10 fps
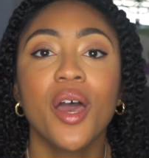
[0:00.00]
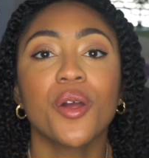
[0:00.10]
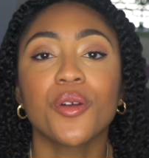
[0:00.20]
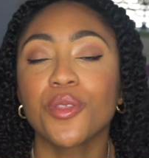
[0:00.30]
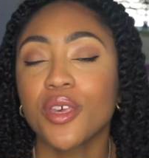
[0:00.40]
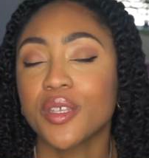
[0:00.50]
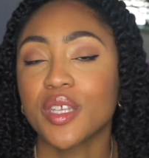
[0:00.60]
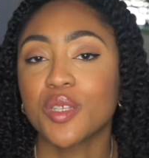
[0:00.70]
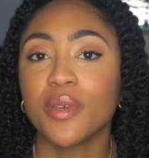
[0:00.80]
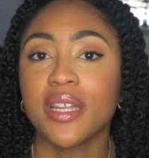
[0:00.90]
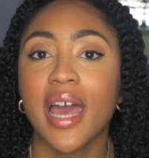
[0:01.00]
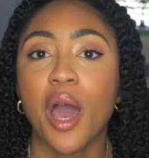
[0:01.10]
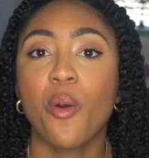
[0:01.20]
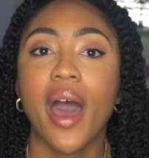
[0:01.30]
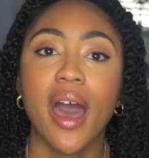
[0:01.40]
her This Is Me
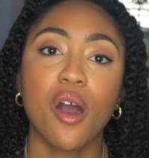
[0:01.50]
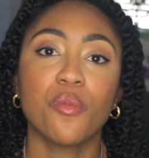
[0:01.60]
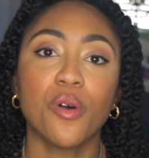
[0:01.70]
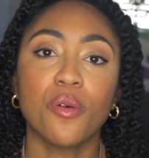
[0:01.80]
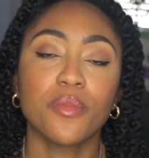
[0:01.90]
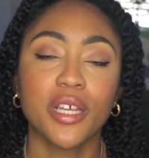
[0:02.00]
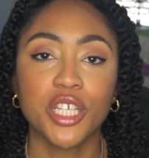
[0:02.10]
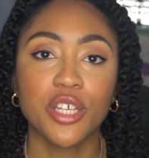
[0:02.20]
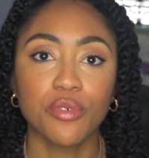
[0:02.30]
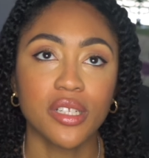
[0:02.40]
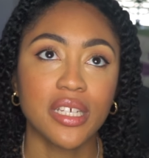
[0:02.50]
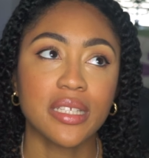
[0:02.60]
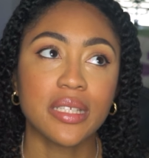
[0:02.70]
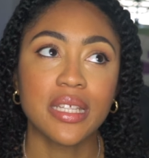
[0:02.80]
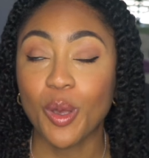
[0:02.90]
Now album that she released.